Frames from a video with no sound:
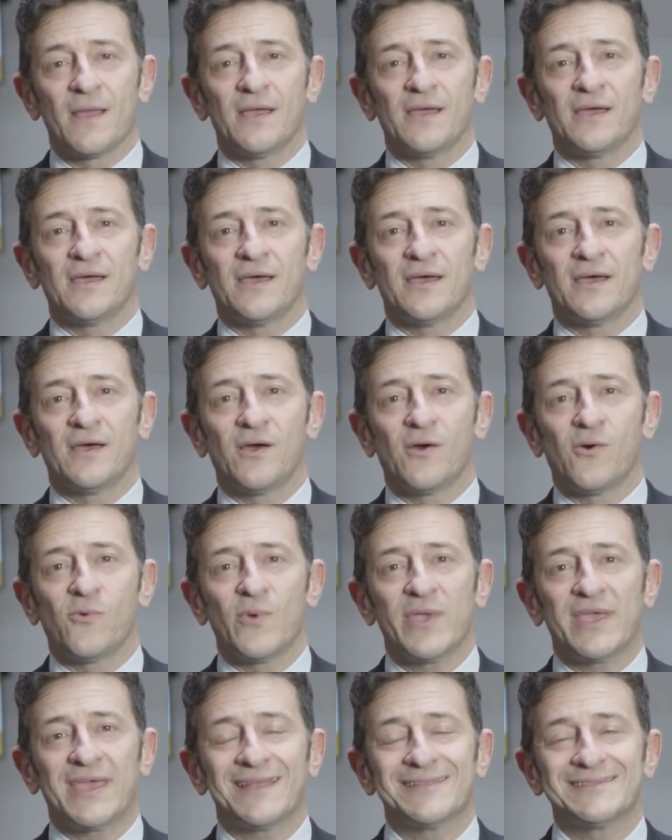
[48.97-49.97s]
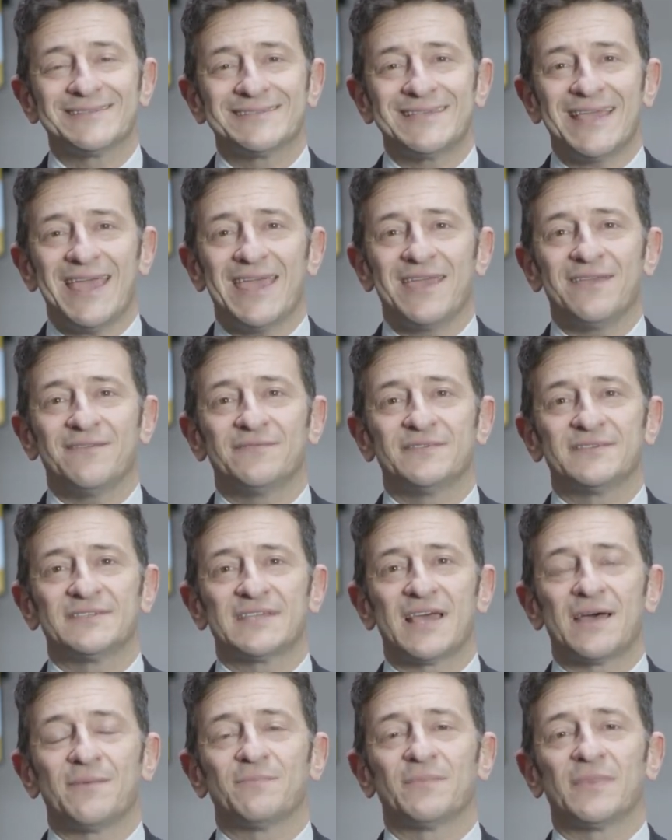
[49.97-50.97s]
Uh, we can save
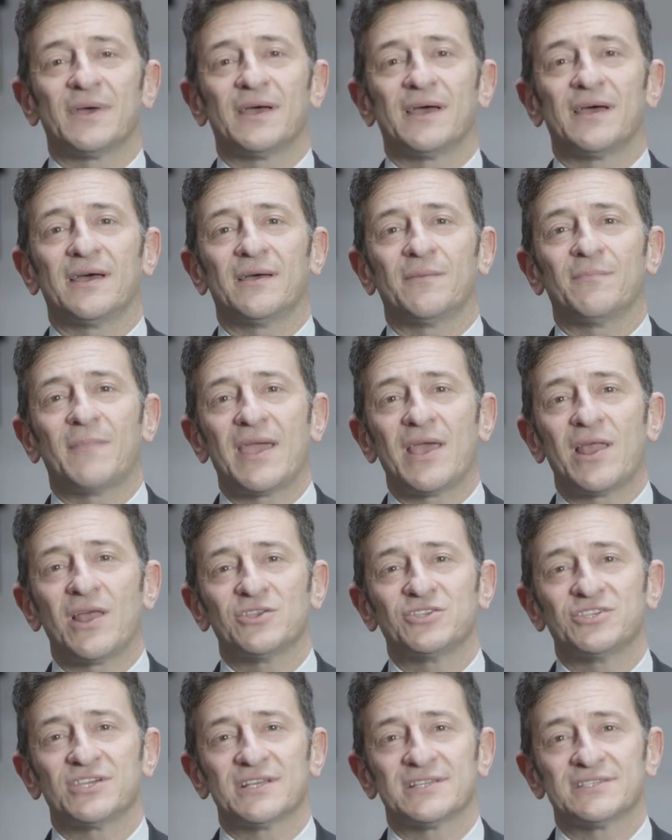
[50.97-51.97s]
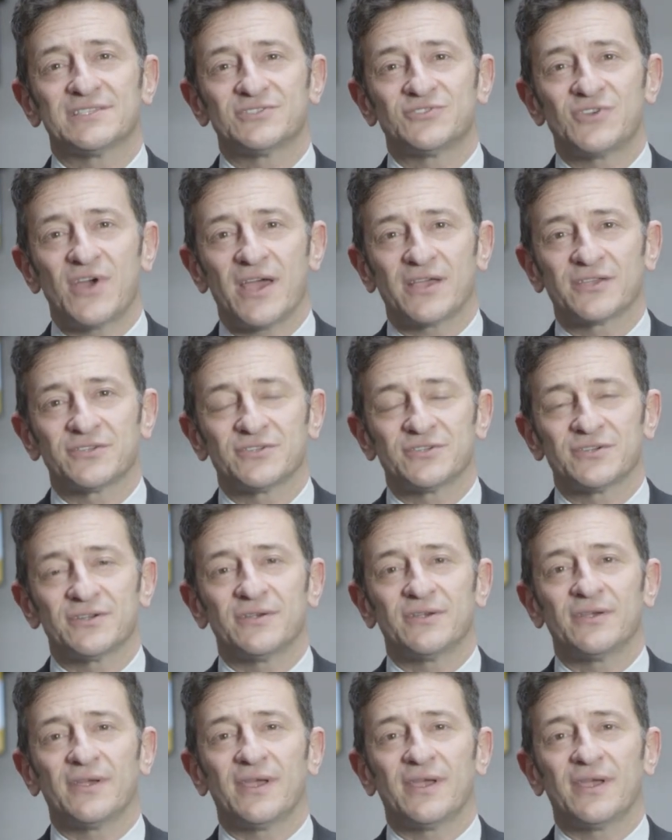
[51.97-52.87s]
some uh, biological structure